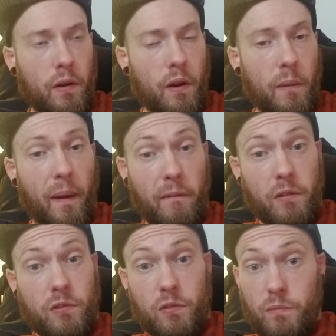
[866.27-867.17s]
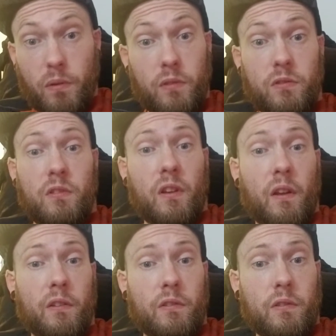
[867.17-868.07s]
up having 2 bulging
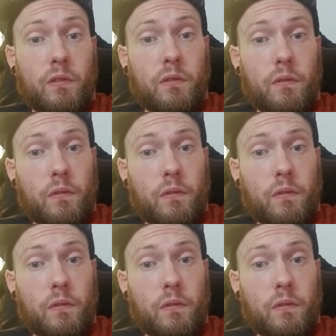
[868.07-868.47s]
discs,